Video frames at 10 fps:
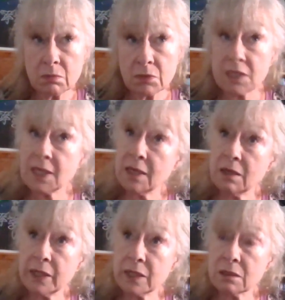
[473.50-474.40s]

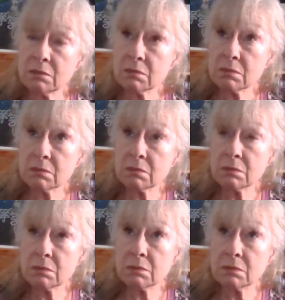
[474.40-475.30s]
Selenite.
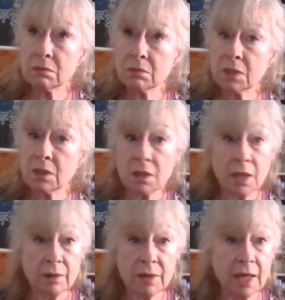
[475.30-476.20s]
Yeah,
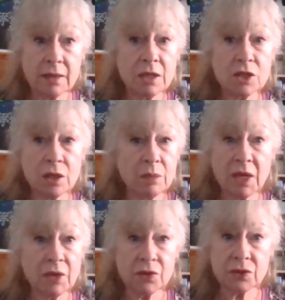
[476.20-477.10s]
again, there's going to be
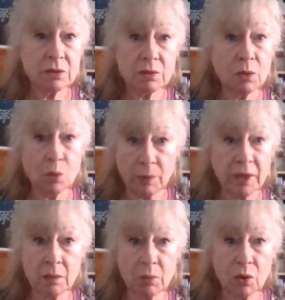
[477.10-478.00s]
others that will be
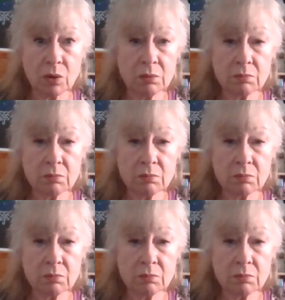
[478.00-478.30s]
in the blog.